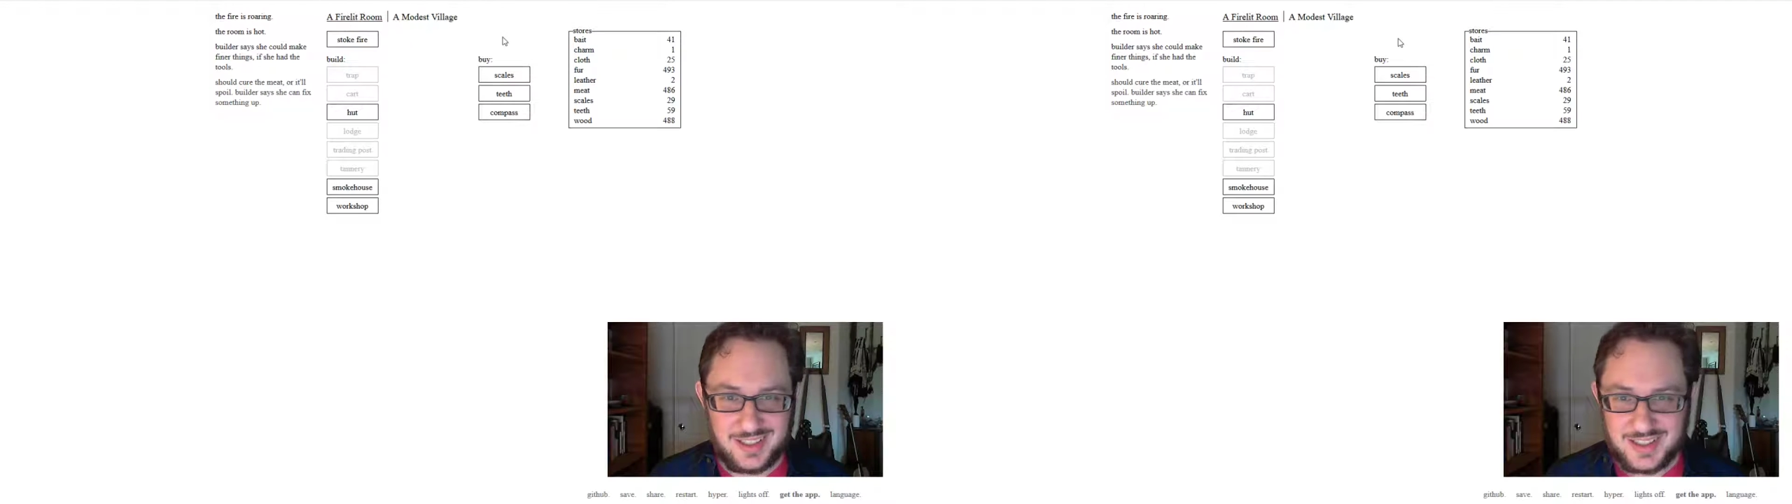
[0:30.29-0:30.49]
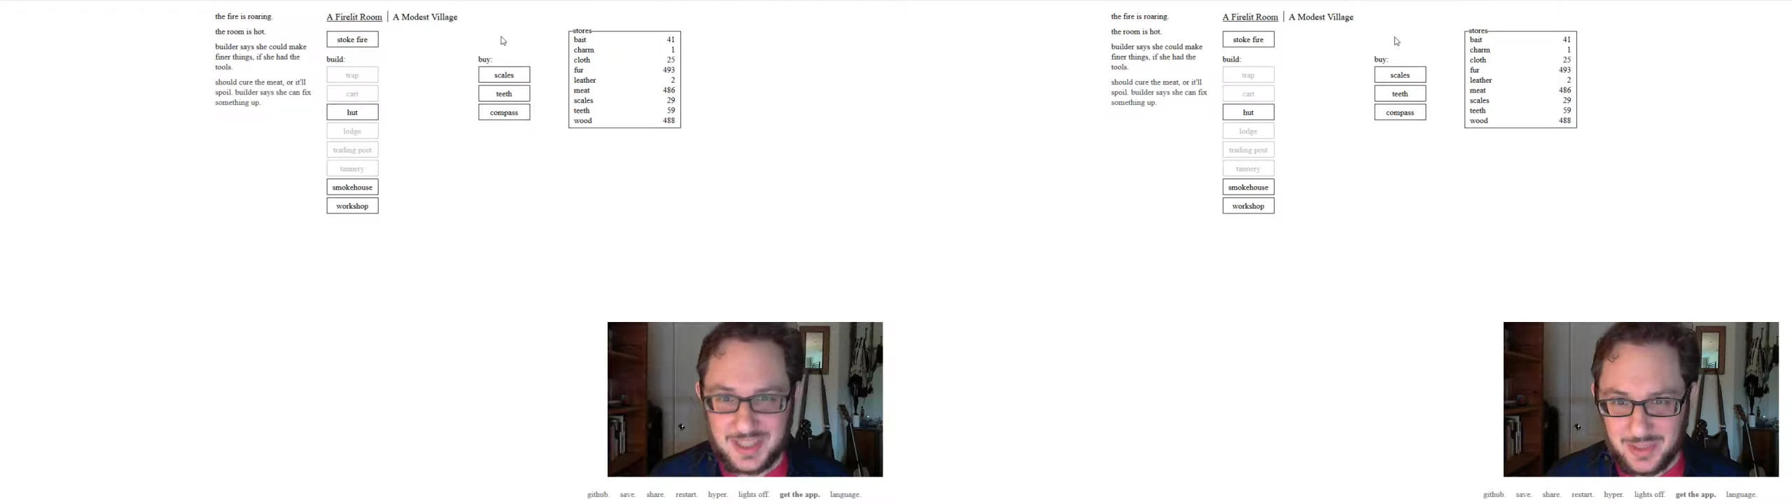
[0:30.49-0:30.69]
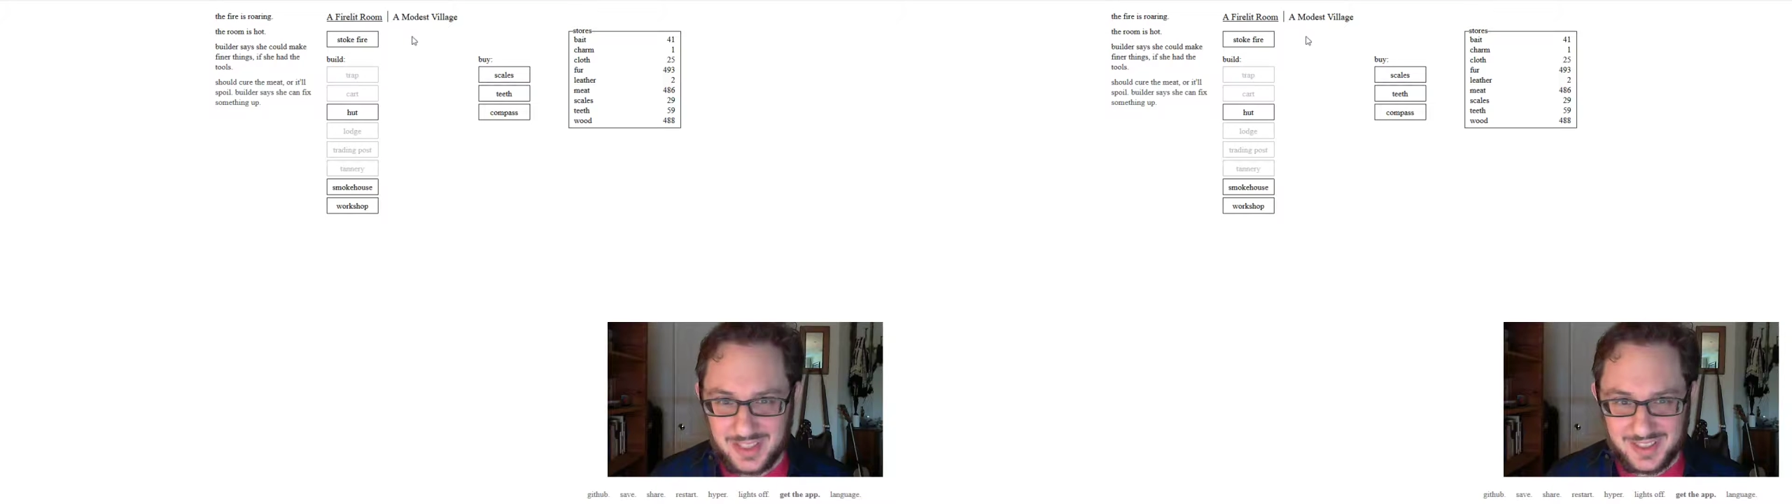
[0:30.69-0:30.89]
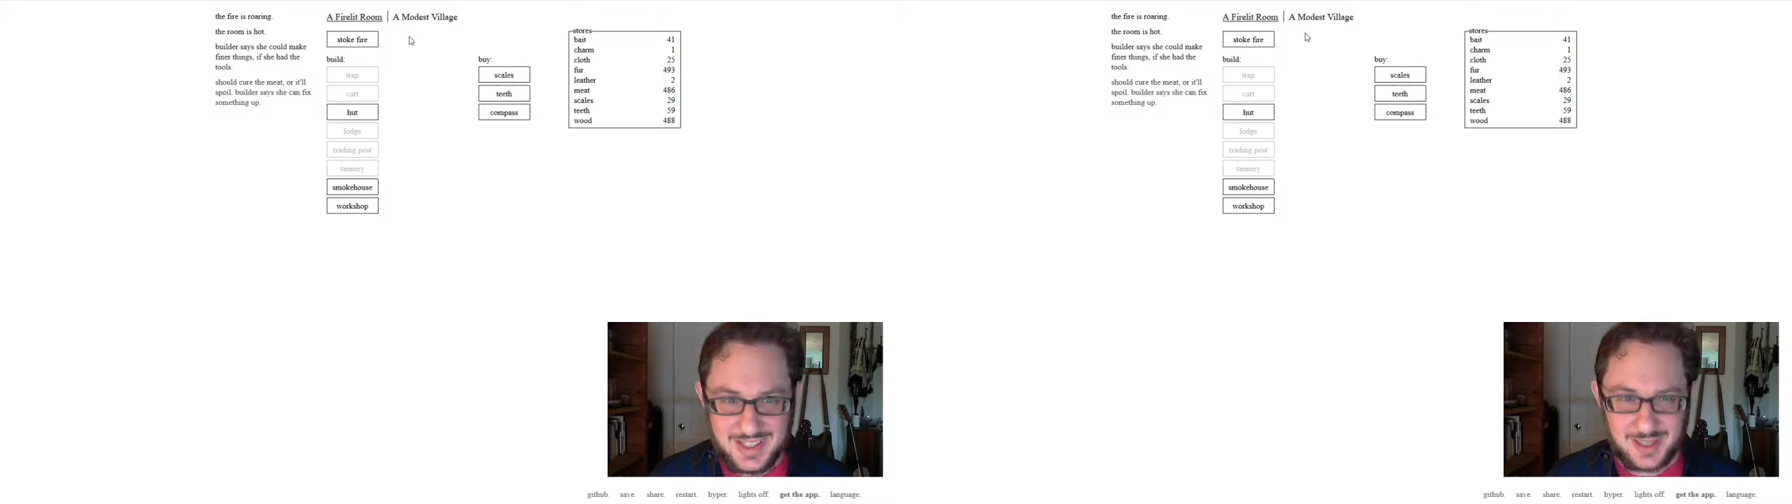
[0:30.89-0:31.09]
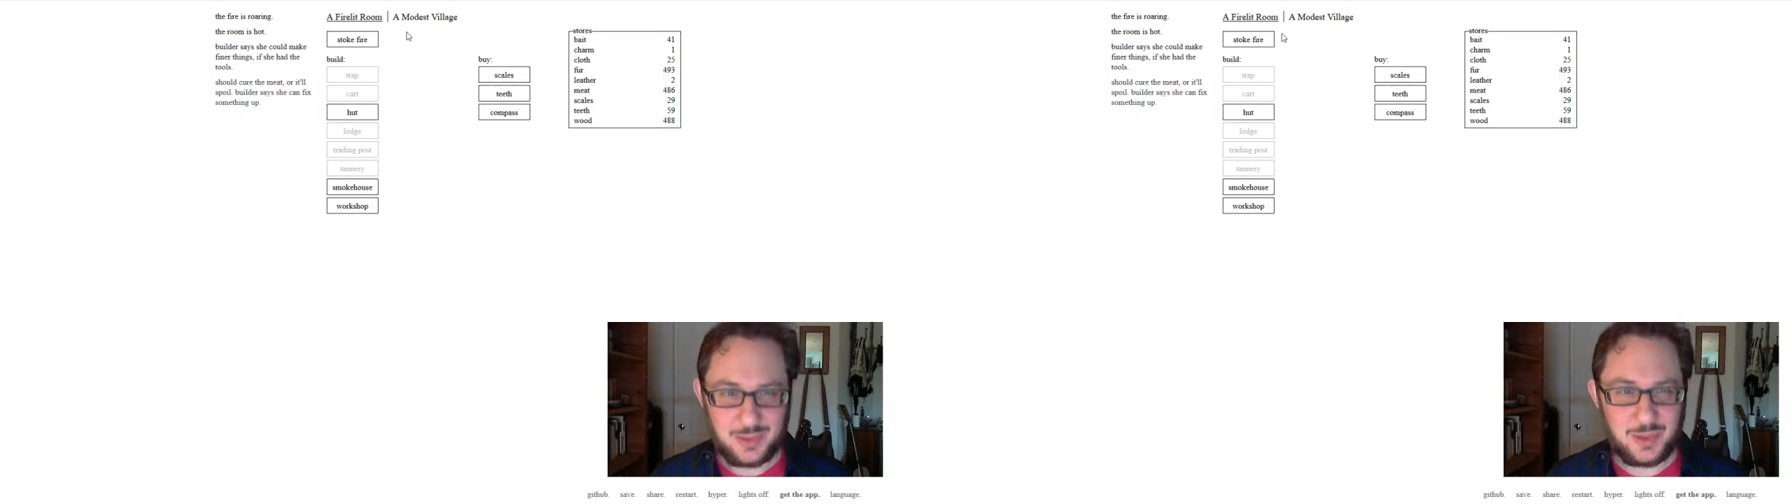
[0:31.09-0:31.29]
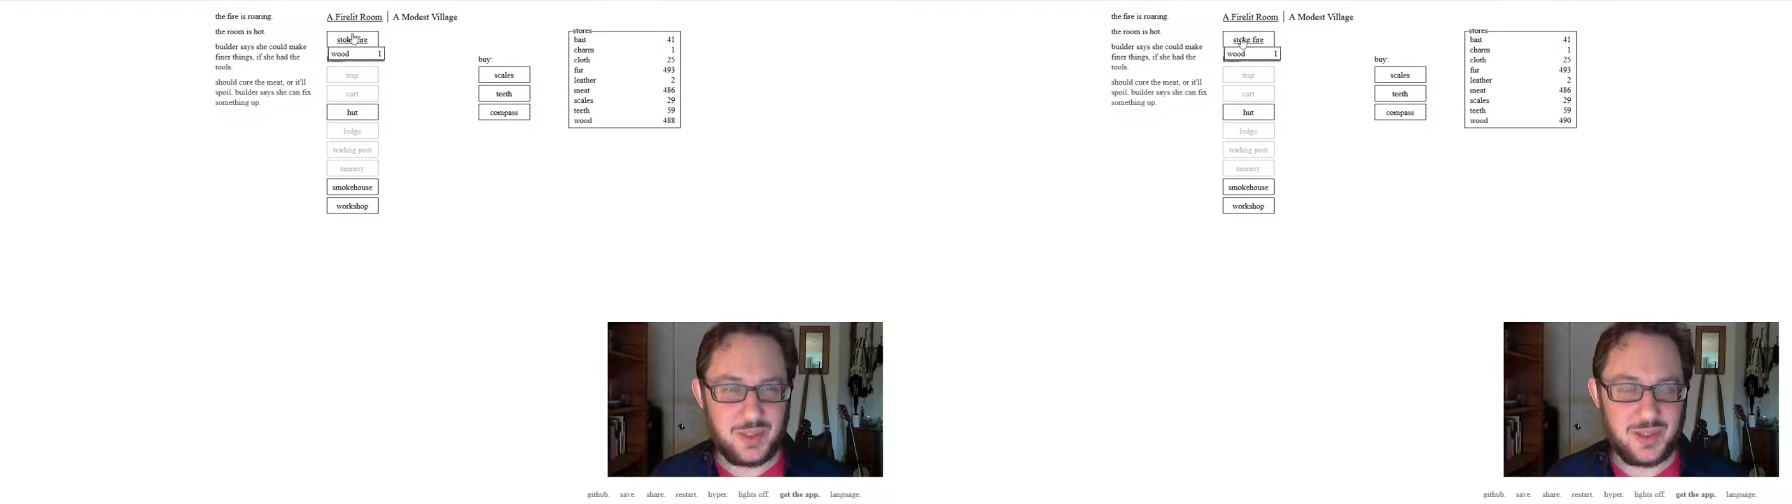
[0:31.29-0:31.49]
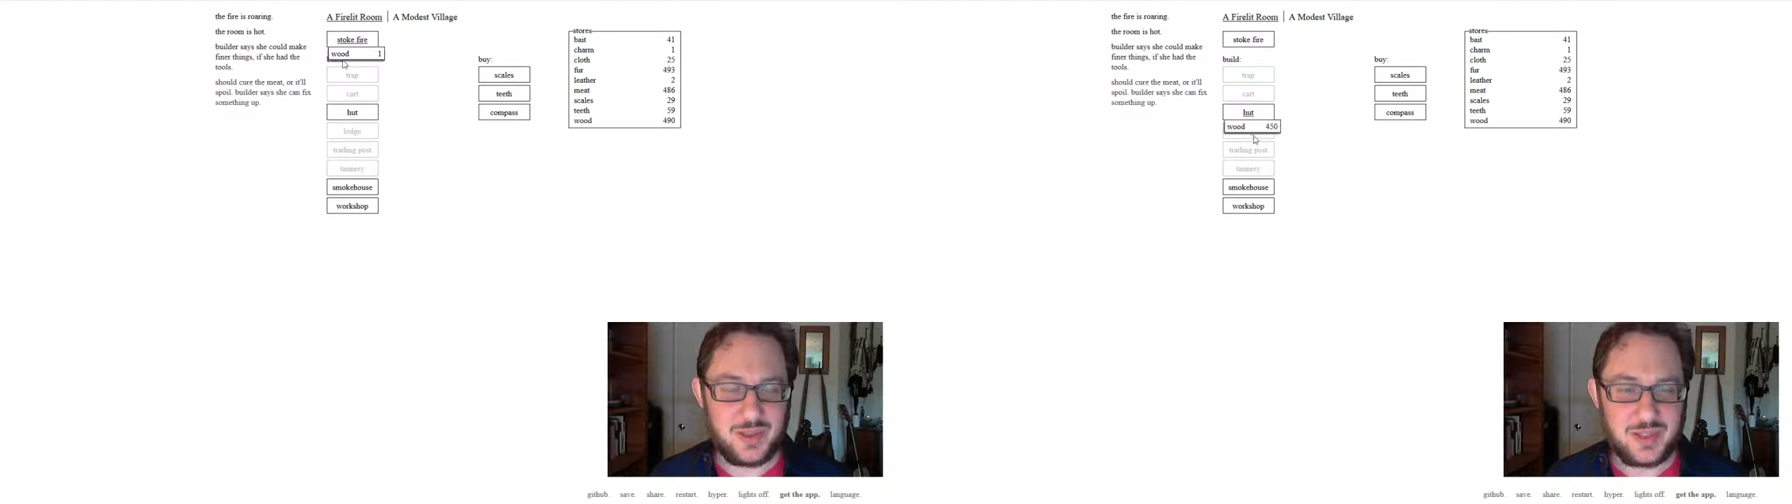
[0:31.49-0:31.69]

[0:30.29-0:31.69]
there's someone else in the room with you.